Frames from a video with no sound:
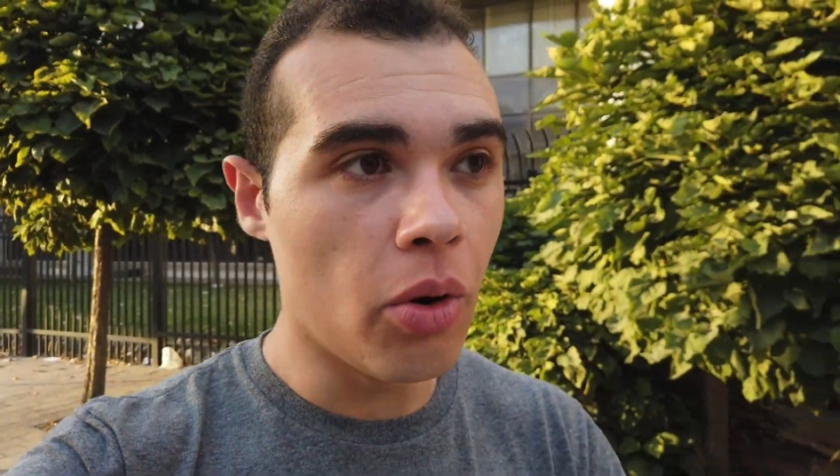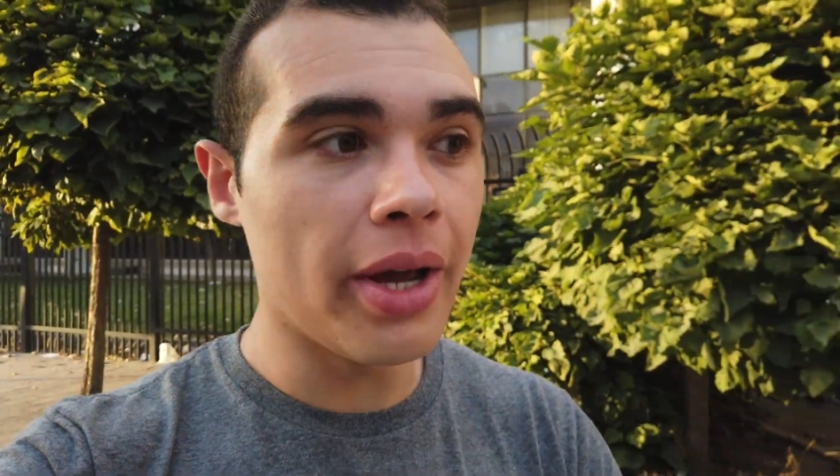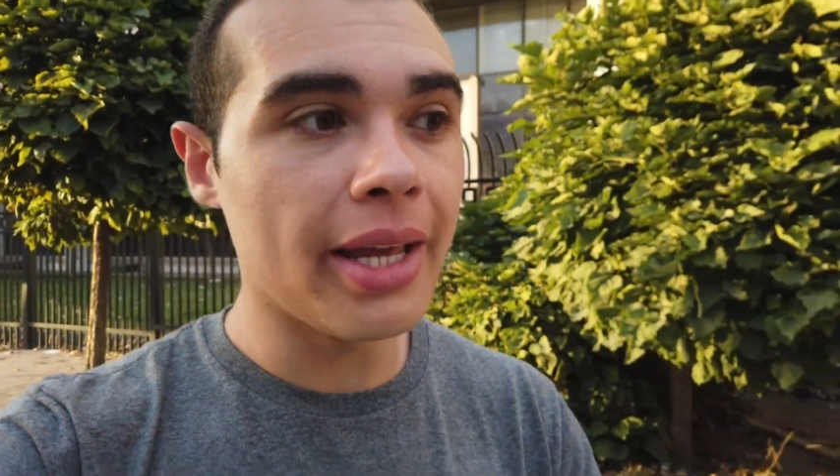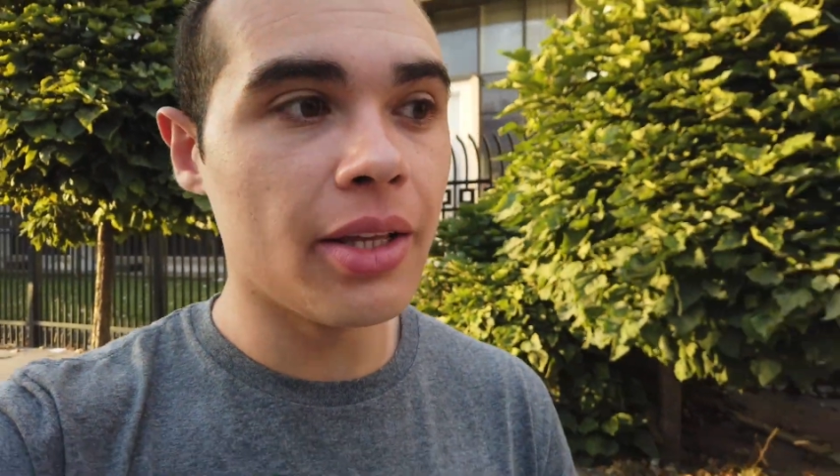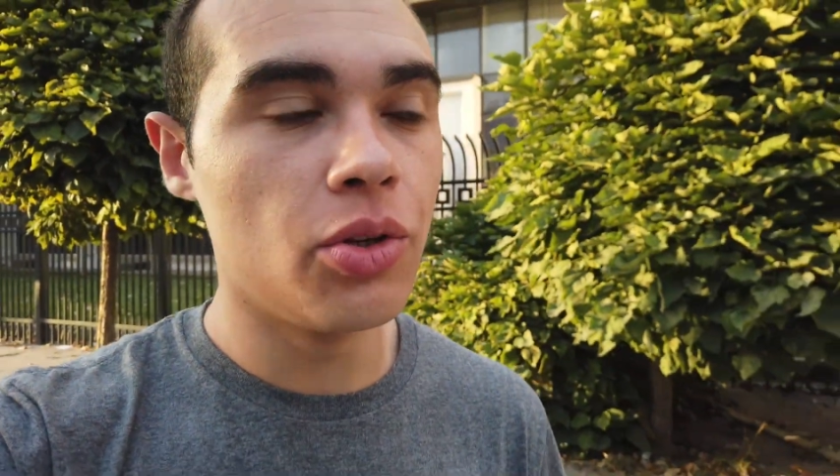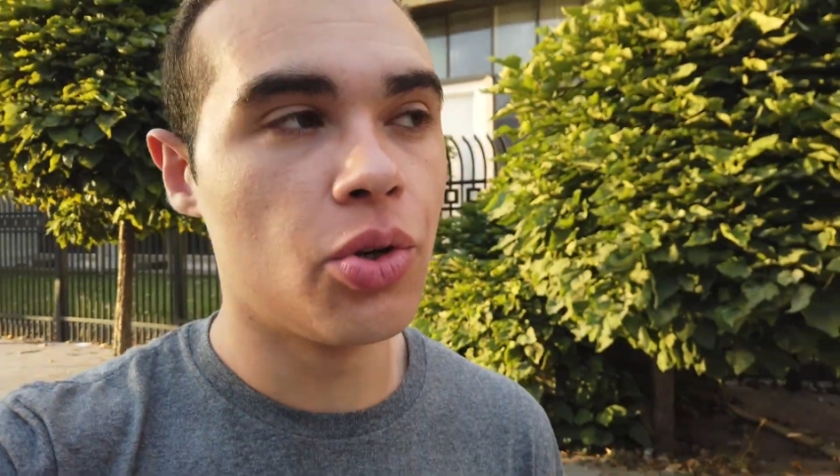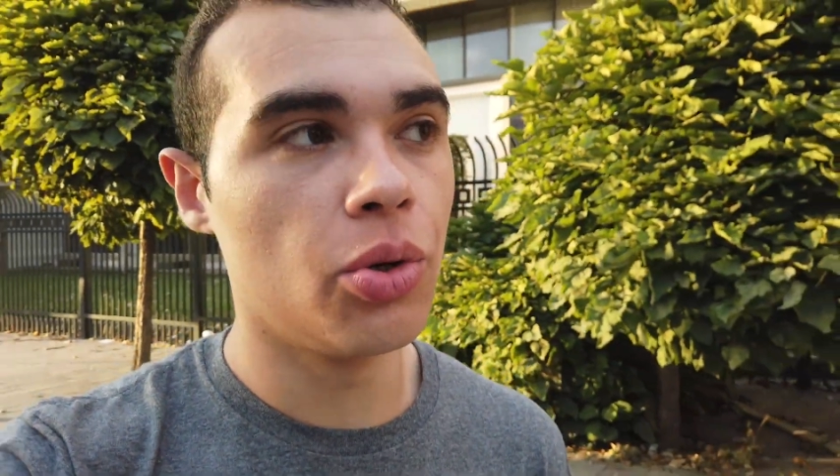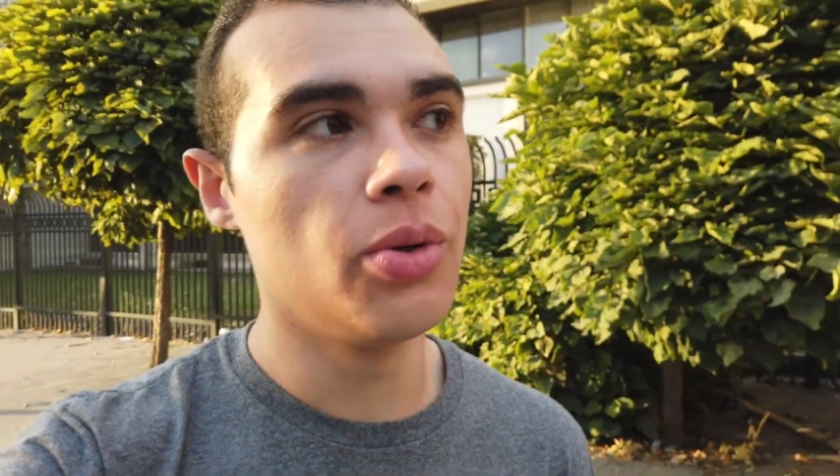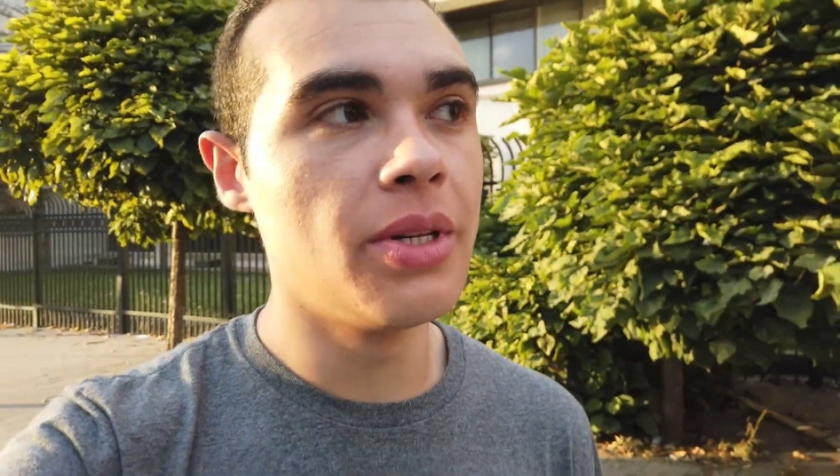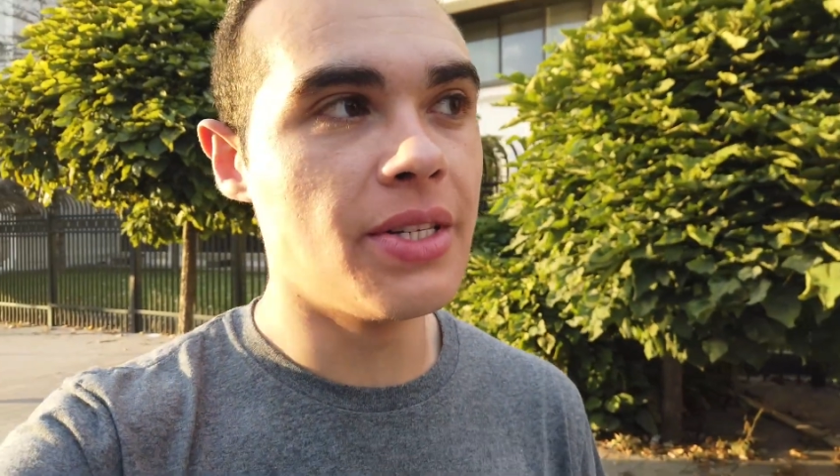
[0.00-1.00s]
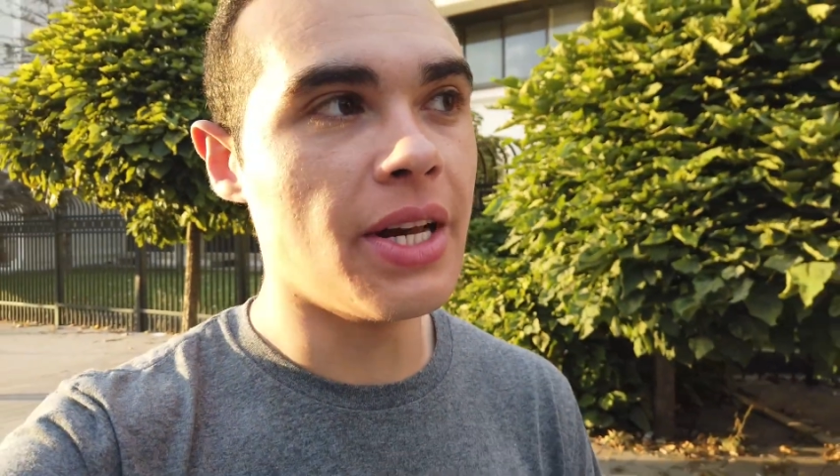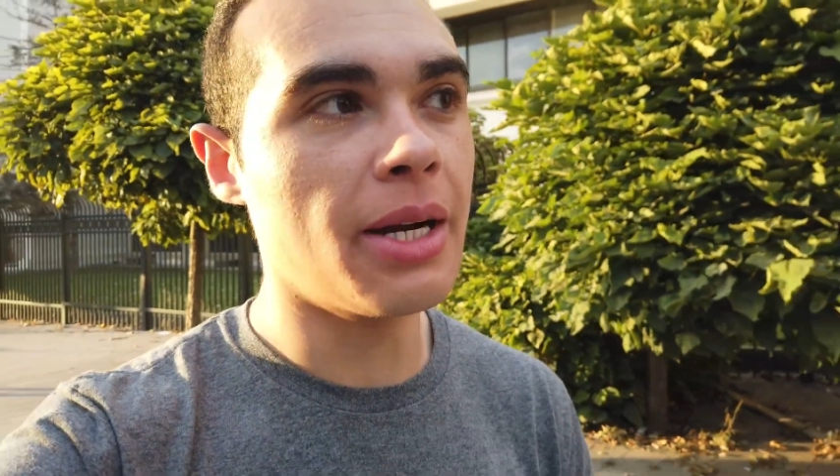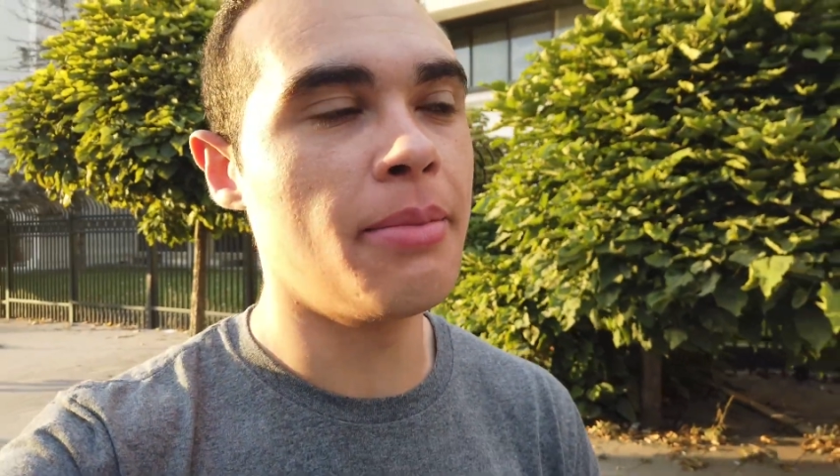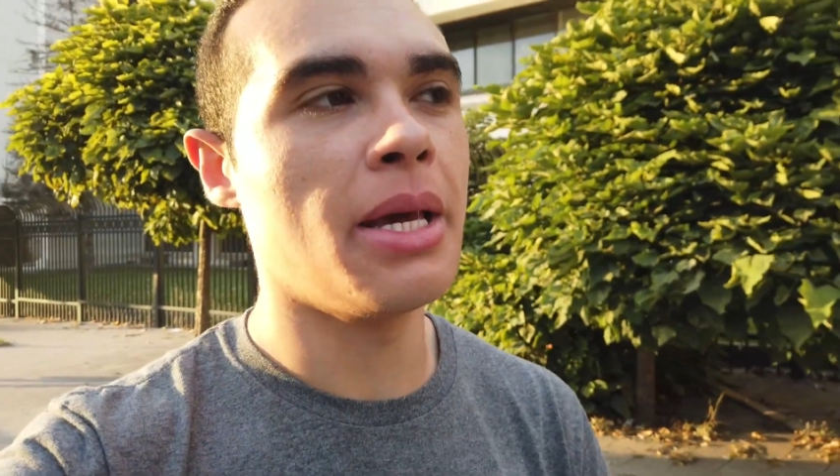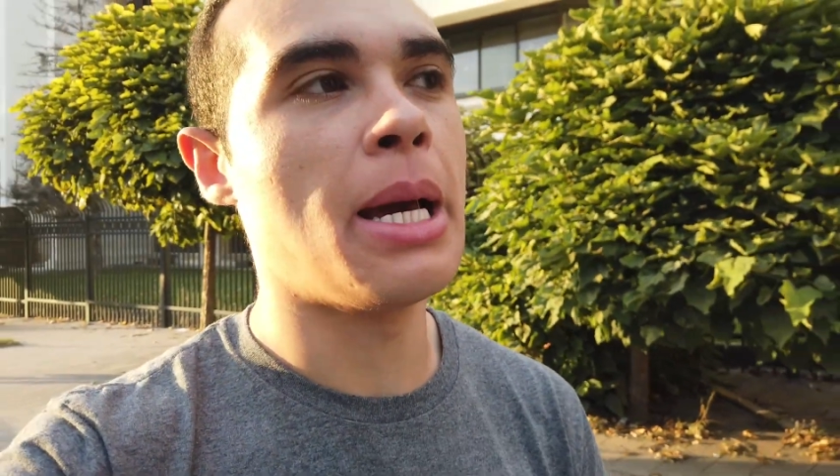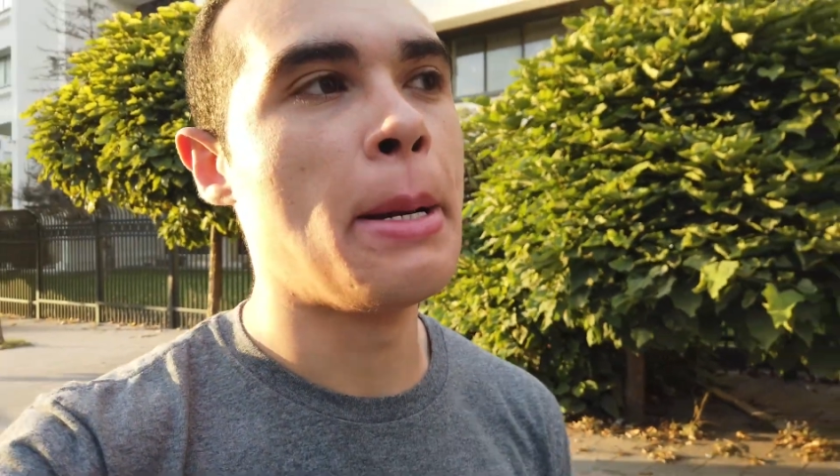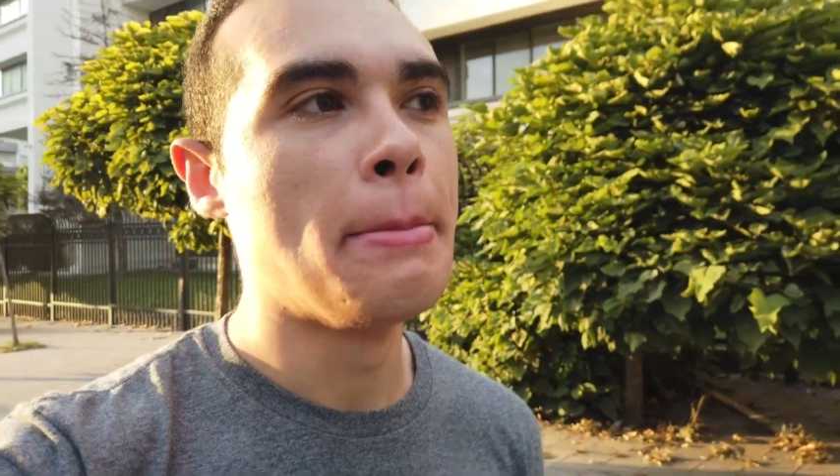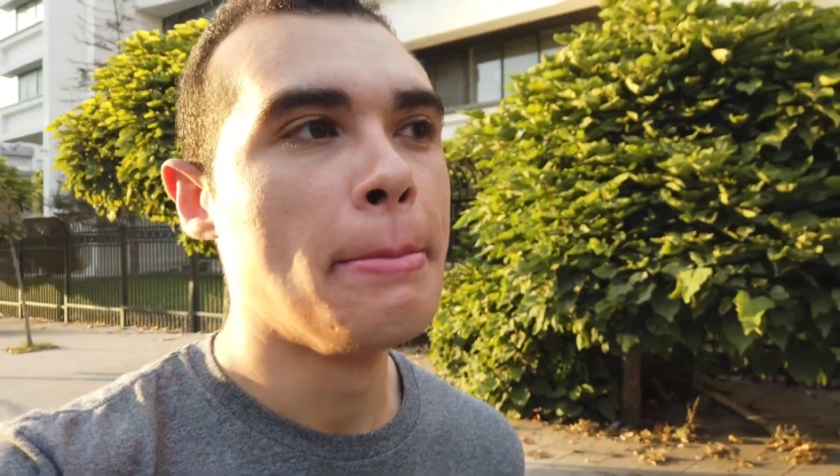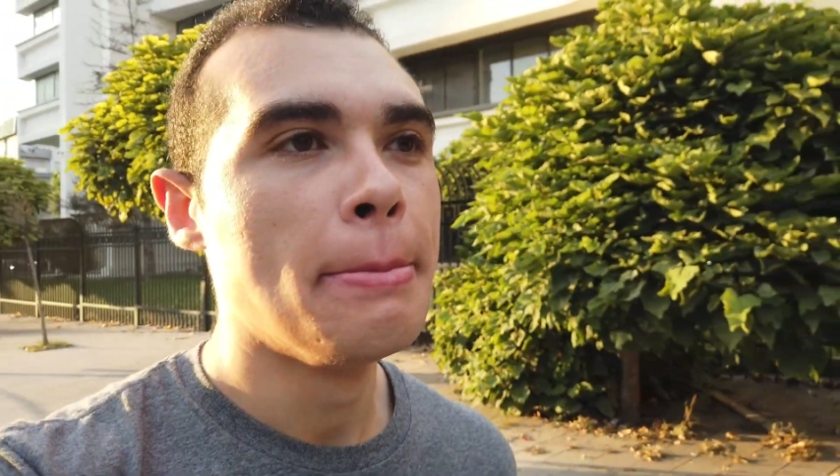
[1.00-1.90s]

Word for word: going to Serbia,